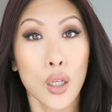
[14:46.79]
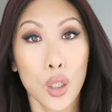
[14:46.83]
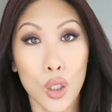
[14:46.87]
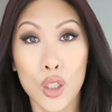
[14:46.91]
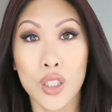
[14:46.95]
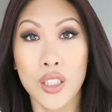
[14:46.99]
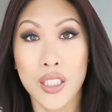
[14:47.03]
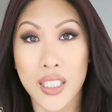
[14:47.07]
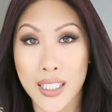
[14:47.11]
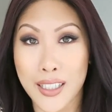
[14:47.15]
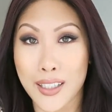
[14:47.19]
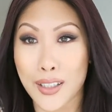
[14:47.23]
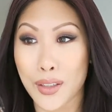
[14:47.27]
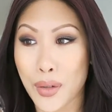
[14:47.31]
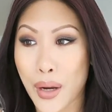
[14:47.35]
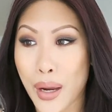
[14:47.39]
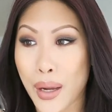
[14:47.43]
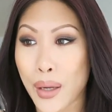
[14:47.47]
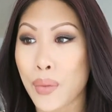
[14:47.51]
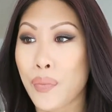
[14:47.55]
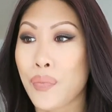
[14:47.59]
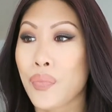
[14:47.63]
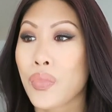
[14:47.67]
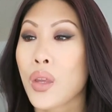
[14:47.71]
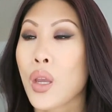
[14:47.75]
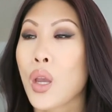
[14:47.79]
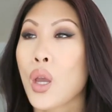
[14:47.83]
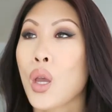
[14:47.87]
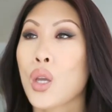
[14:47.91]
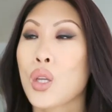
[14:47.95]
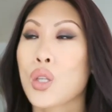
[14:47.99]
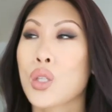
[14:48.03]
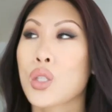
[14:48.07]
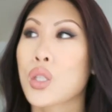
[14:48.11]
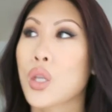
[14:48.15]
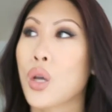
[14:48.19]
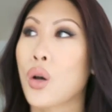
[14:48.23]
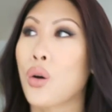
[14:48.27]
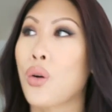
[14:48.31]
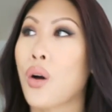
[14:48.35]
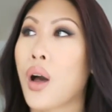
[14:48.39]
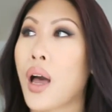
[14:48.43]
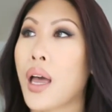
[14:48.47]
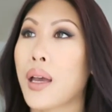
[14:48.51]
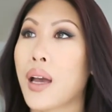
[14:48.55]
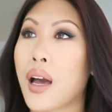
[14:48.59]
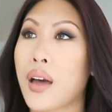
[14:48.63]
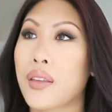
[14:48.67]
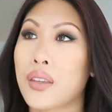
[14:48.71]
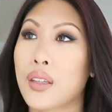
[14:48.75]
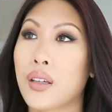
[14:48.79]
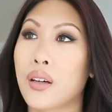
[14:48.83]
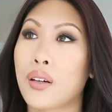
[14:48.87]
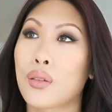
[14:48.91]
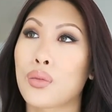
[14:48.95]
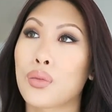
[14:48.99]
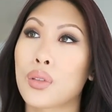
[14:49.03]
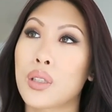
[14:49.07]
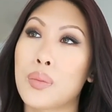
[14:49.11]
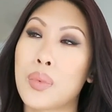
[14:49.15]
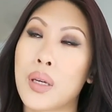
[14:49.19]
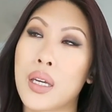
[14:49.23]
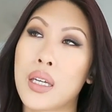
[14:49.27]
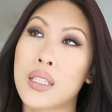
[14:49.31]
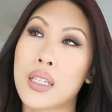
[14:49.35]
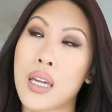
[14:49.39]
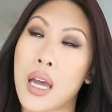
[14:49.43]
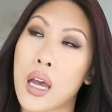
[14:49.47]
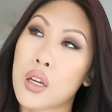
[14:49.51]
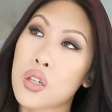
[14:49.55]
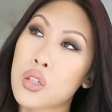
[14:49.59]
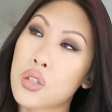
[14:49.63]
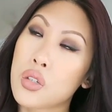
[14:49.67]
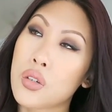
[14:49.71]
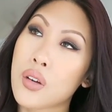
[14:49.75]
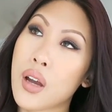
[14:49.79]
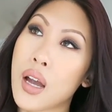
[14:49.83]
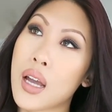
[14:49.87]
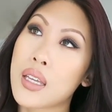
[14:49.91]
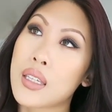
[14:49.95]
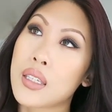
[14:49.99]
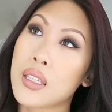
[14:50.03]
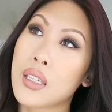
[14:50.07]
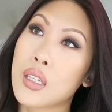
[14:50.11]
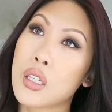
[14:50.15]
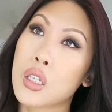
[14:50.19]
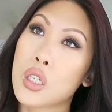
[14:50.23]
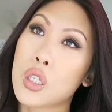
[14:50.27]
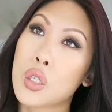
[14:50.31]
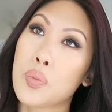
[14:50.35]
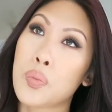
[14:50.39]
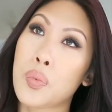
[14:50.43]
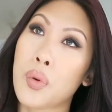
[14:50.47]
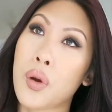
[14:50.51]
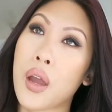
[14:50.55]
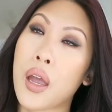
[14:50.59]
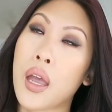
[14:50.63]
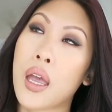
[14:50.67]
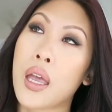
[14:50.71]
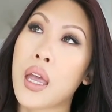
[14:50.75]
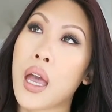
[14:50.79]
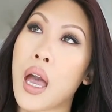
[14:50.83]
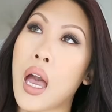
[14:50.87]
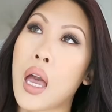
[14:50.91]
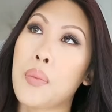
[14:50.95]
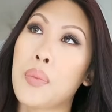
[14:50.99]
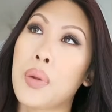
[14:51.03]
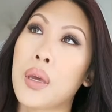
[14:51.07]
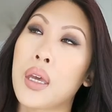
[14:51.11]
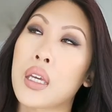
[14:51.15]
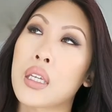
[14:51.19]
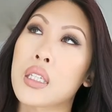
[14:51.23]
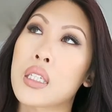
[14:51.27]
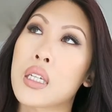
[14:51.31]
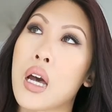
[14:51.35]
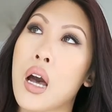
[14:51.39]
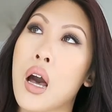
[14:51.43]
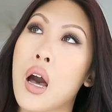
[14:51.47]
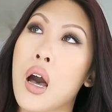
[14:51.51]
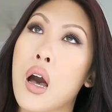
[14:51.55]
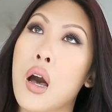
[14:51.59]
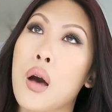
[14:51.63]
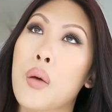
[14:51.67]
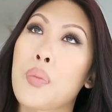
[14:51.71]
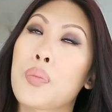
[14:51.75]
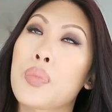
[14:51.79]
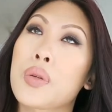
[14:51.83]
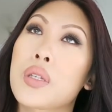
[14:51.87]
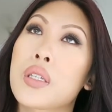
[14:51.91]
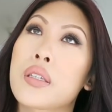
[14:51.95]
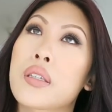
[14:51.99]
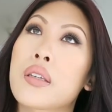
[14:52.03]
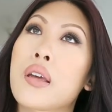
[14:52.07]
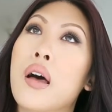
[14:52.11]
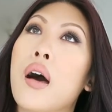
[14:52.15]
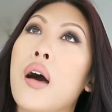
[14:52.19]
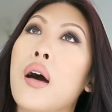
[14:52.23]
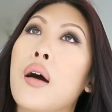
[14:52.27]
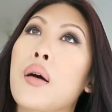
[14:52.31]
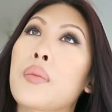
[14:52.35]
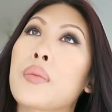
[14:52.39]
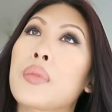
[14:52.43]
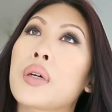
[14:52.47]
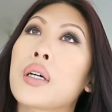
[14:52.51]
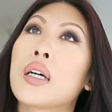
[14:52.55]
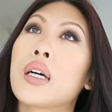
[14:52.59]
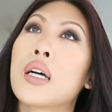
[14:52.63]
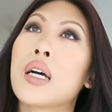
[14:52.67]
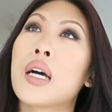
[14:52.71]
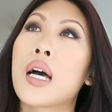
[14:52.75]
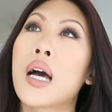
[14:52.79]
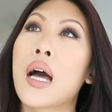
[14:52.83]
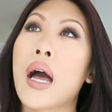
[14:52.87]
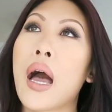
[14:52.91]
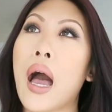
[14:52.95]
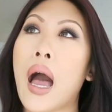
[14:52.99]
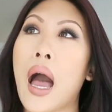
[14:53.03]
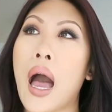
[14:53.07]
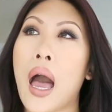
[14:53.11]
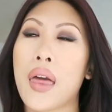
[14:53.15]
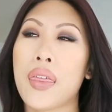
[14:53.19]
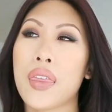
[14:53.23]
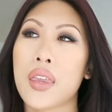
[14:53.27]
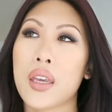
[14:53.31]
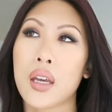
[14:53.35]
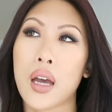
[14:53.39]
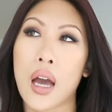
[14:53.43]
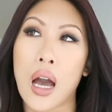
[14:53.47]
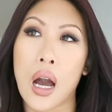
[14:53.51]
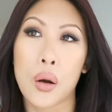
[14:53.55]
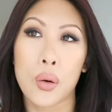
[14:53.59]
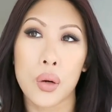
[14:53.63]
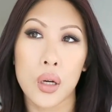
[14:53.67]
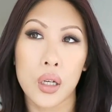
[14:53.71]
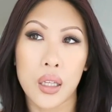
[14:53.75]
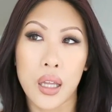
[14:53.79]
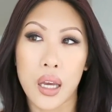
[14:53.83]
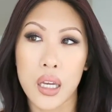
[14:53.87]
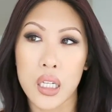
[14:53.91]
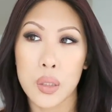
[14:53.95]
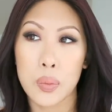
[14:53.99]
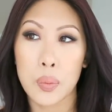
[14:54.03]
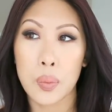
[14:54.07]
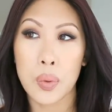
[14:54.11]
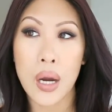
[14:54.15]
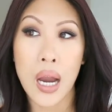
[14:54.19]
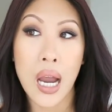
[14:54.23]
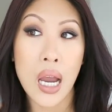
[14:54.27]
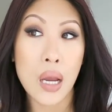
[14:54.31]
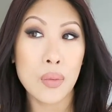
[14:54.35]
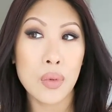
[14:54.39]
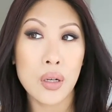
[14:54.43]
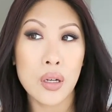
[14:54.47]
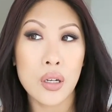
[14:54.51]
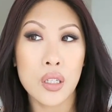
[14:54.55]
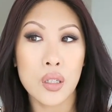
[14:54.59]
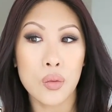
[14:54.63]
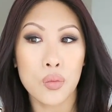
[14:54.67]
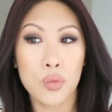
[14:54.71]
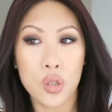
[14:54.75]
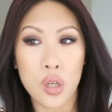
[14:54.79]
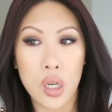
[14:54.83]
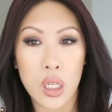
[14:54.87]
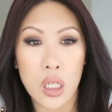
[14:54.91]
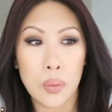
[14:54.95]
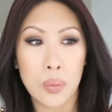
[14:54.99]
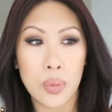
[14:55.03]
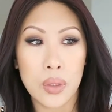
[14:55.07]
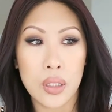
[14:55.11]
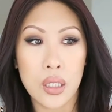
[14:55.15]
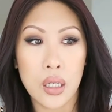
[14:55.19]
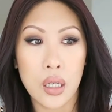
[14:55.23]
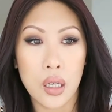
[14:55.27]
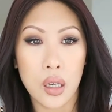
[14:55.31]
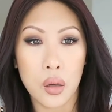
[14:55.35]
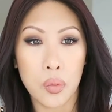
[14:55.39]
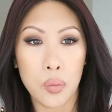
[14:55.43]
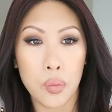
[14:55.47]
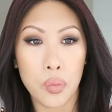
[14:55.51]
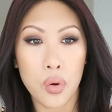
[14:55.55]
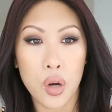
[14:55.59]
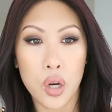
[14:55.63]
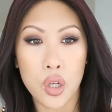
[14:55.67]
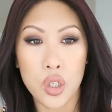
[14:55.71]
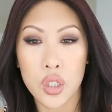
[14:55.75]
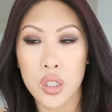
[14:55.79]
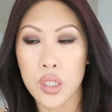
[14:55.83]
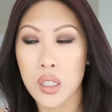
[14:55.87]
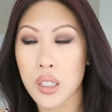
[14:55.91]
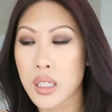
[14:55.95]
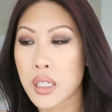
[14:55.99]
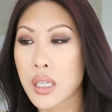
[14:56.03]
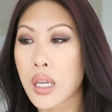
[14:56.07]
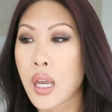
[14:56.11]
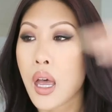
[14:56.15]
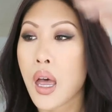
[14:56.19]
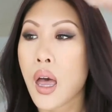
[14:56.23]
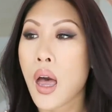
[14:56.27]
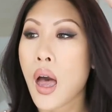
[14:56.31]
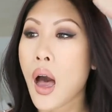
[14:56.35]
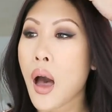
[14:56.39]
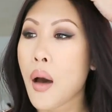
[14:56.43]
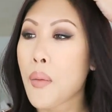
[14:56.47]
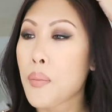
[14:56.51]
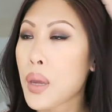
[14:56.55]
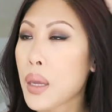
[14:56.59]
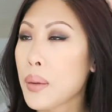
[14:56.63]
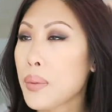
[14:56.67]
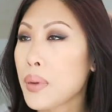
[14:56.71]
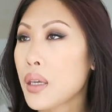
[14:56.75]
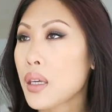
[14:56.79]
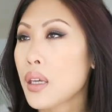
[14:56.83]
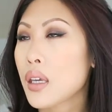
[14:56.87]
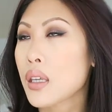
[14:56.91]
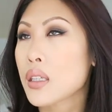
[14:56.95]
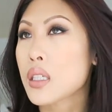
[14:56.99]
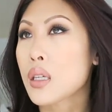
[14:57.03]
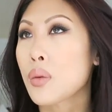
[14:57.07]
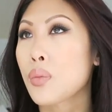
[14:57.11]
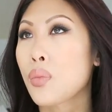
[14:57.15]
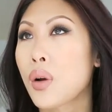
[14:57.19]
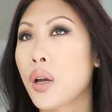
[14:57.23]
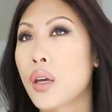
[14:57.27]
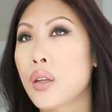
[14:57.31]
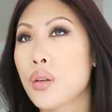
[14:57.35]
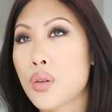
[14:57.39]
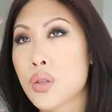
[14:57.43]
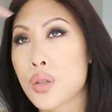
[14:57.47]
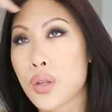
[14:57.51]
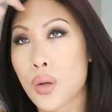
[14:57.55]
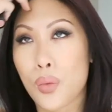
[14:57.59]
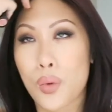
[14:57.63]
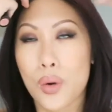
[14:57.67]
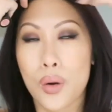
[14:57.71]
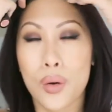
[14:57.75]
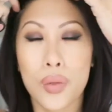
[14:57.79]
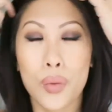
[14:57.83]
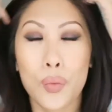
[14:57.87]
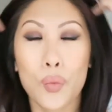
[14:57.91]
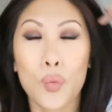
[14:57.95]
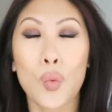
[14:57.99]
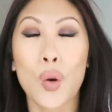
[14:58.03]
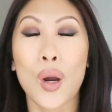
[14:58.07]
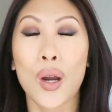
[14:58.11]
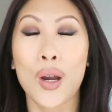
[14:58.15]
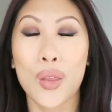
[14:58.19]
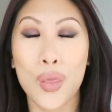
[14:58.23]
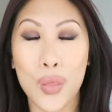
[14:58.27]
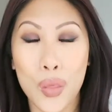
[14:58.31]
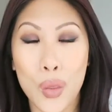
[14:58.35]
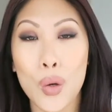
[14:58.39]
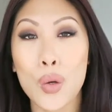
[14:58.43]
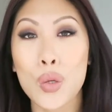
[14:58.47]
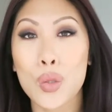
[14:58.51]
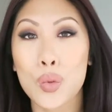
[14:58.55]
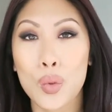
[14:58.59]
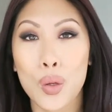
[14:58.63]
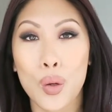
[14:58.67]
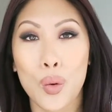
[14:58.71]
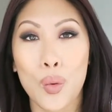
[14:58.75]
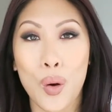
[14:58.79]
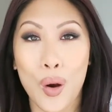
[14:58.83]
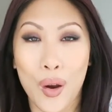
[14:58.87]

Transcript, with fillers: good deal, right? So I got the Oribe texturizing spray. I picked up some, I think Hourglass primer, some Jenny Patinkin brushes. Maybe at some point those are work, work those will